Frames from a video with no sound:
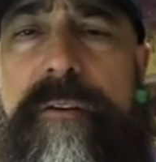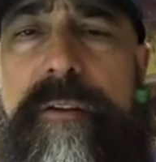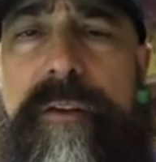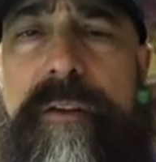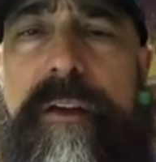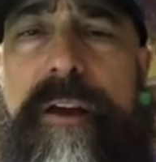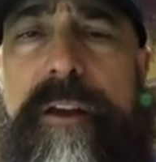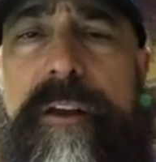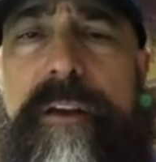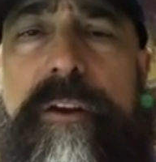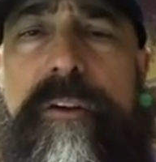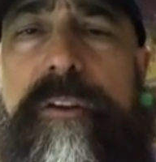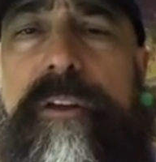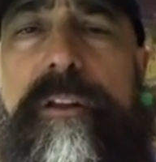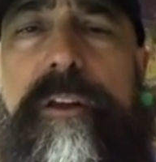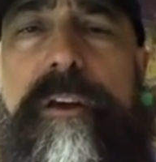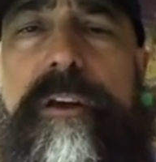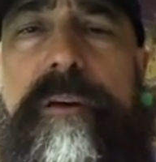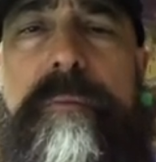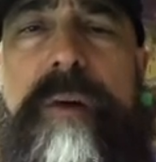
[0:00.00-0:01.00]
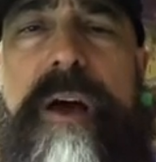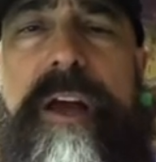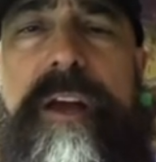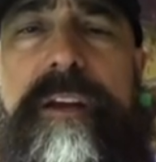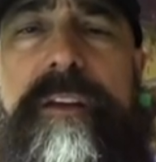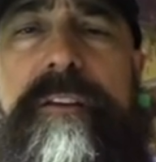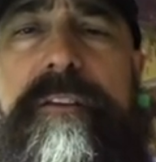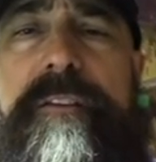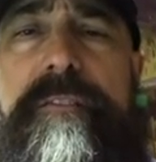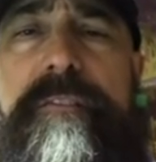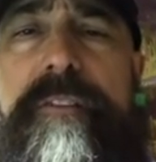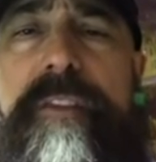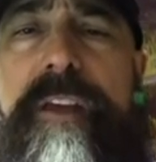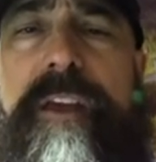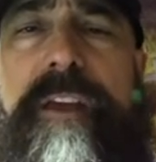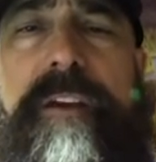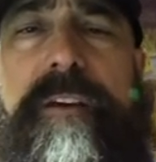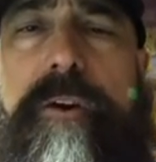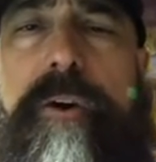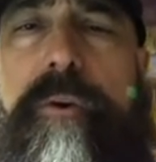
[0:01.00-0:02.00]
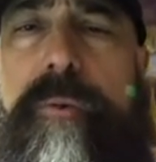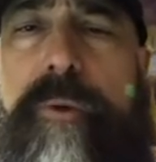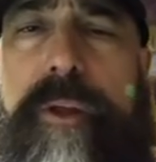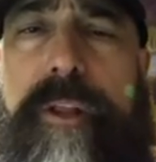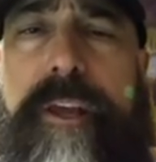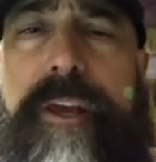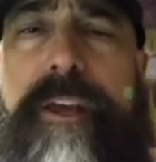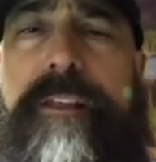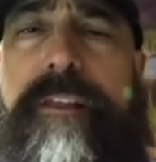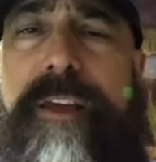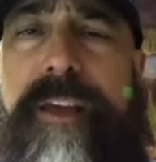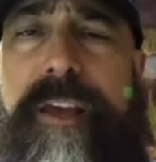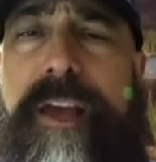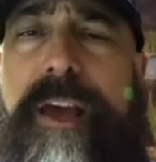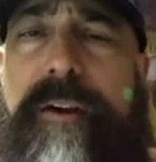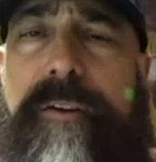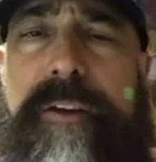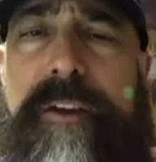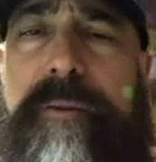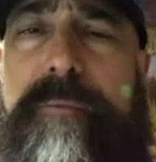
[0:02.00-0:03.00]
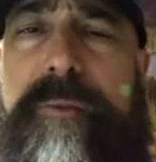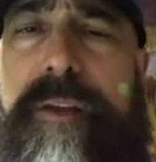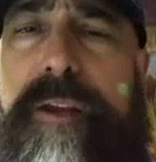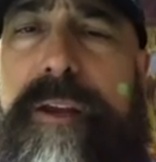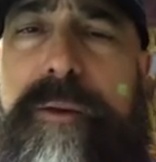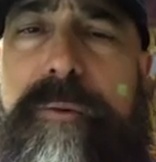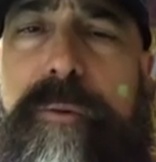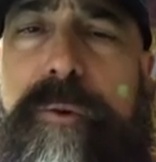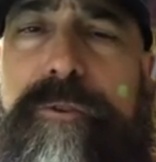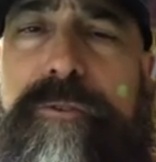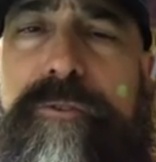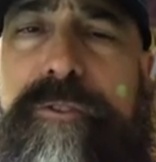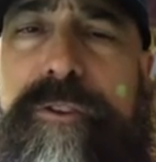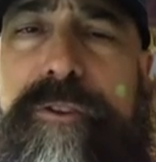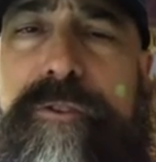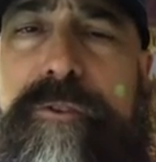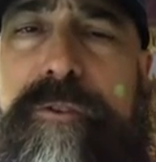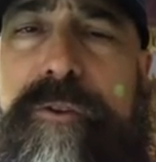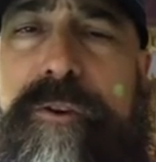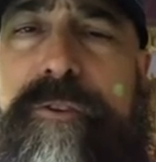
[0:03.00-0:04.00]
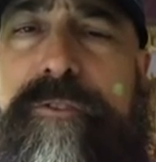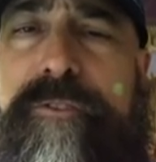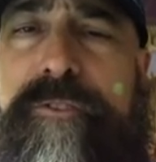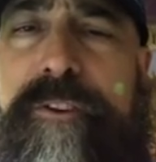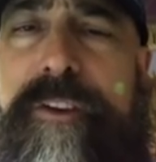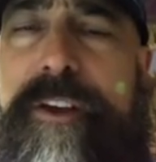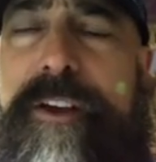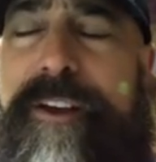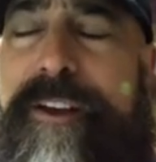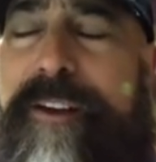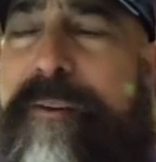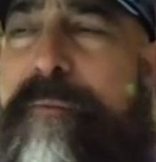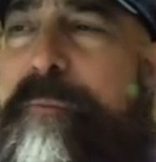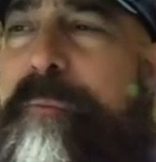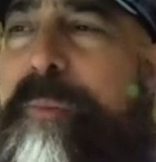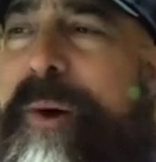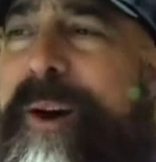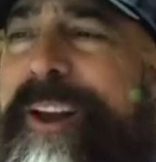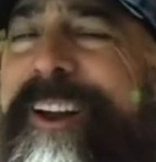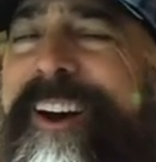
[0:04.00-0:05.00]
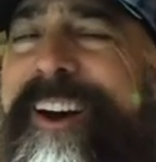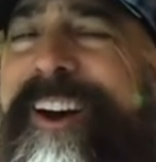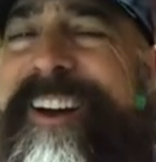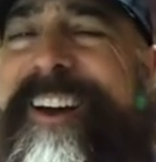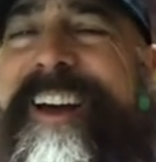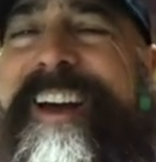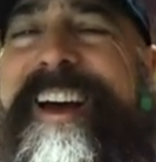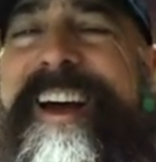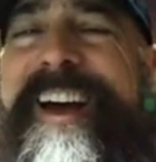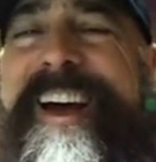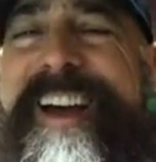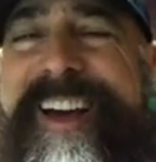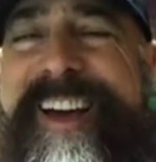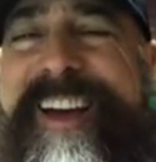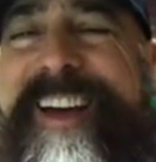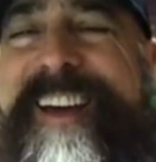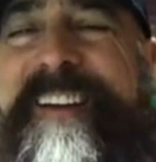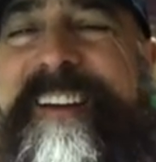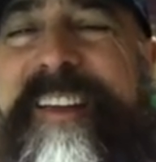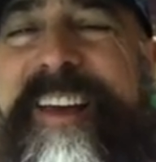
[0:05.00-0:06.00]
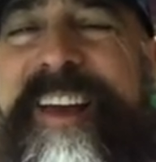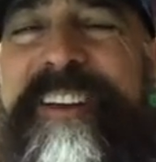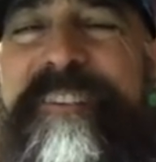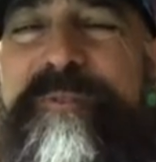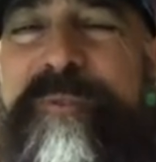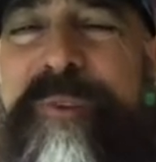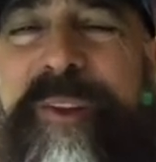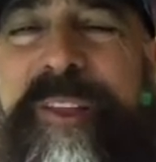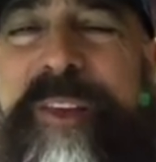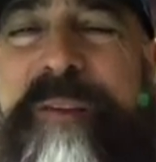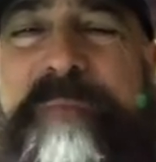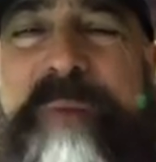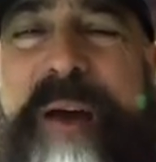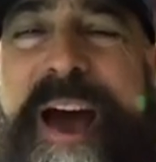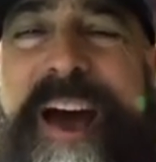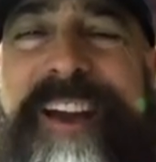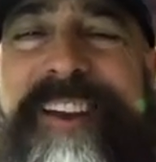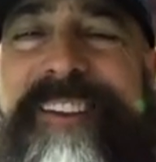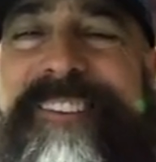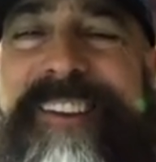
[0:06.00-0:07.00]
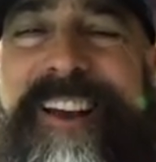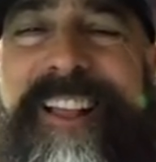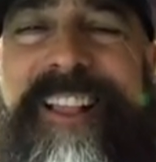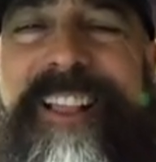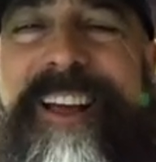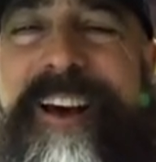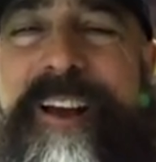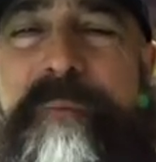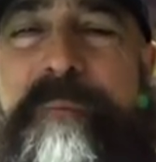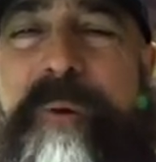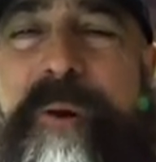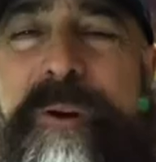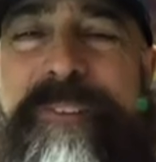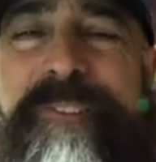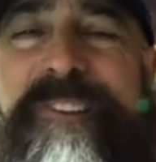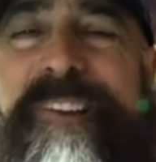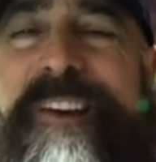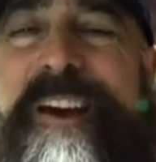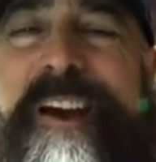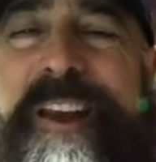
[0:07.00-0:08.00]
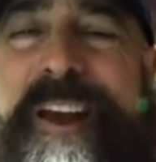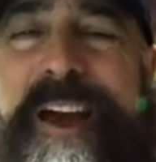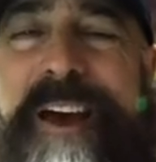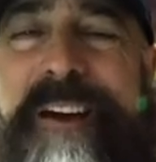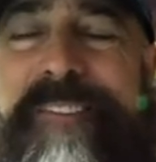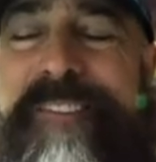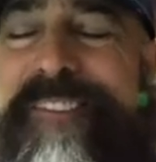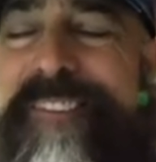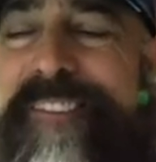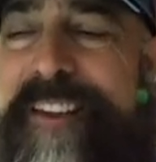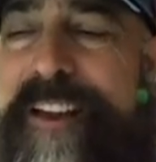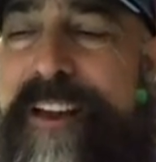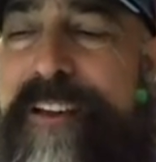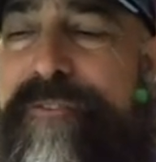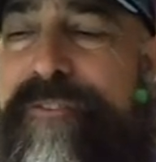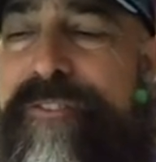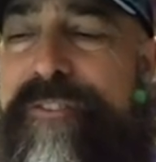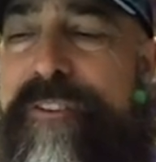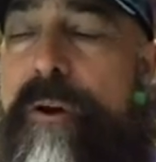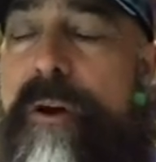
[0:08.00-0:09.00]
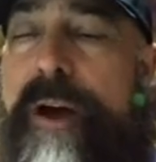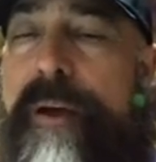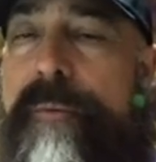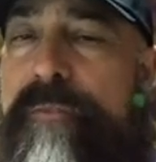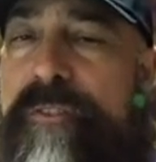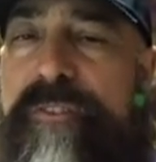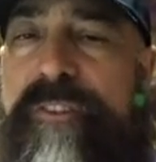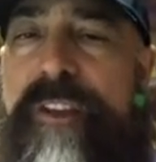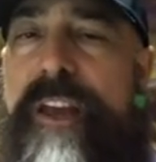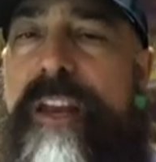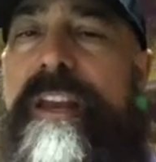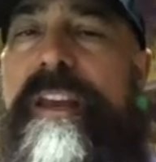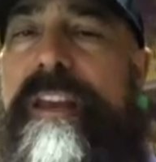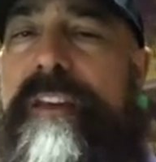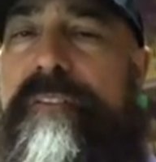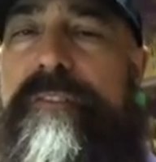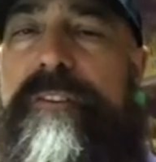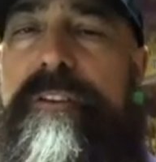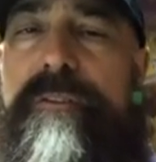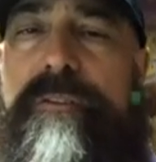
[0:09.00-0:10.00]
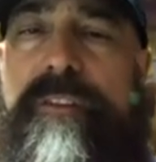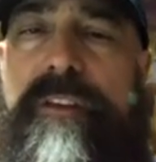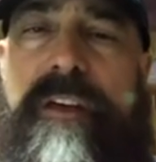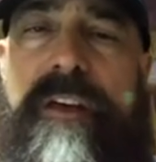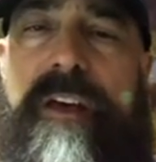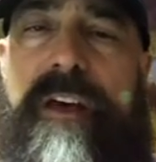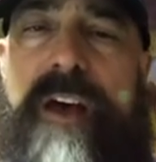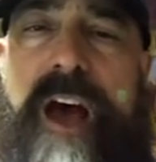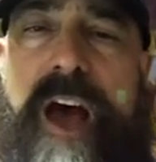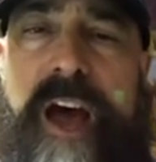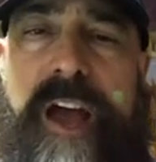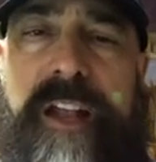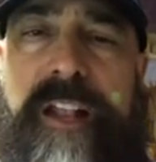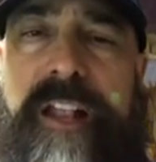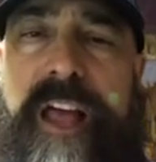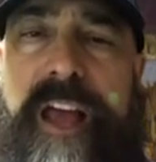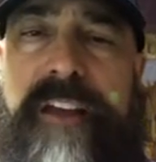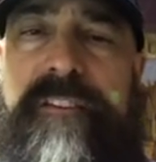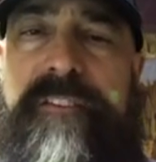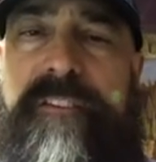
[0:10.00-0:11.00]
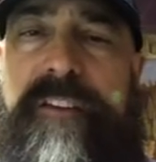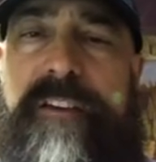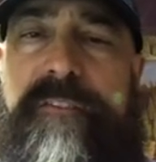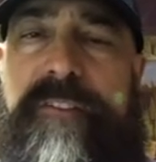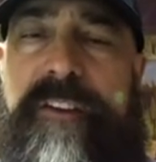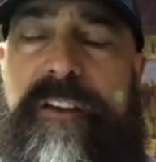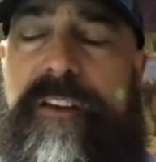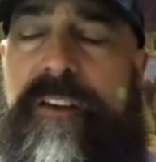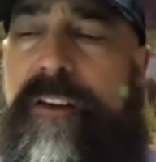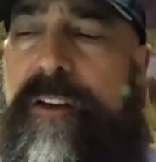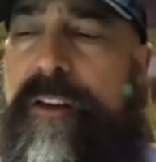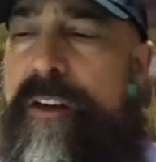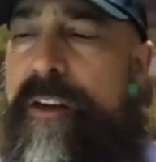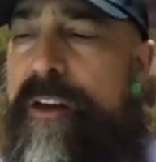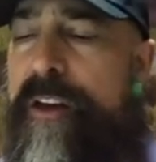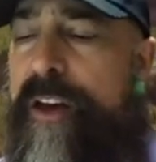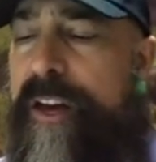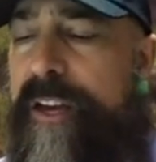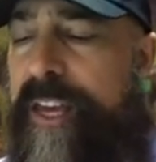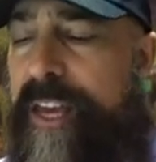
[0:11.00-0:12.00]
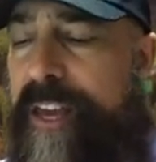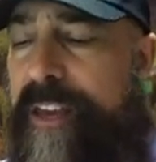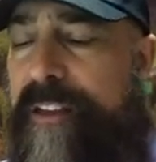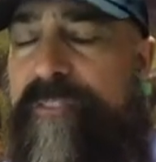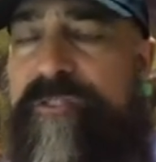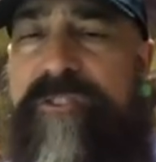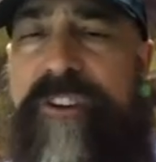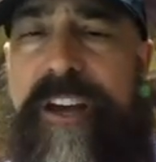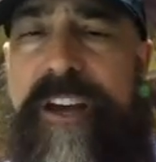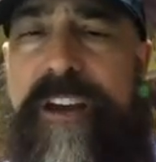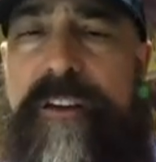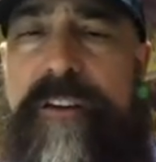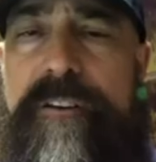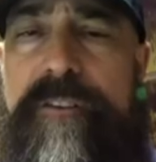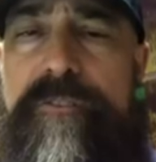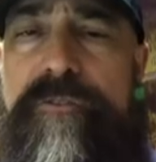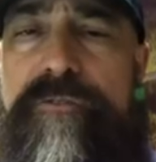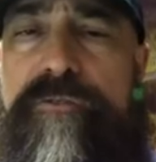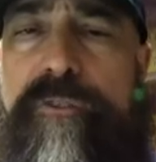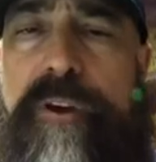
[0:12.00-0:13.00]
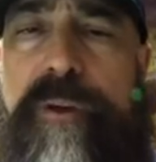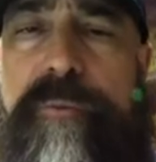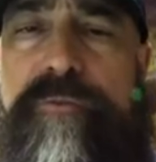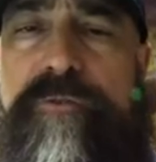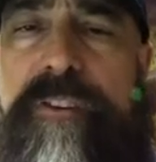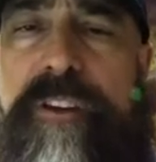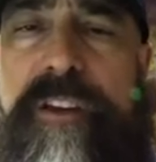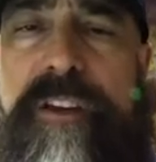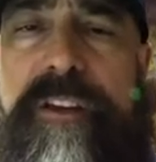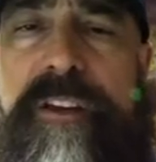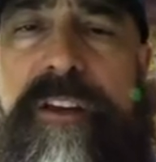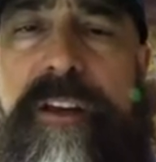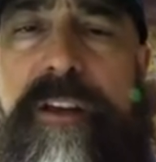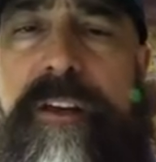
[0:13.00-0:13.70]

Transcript: I know, you look at mine and you think, oh really, how can it be any worse than yours? But it's really bad. It's got a lot of parts cut out and stuff, so I'm just kind of giving you the highlights of it. Again, check out our description.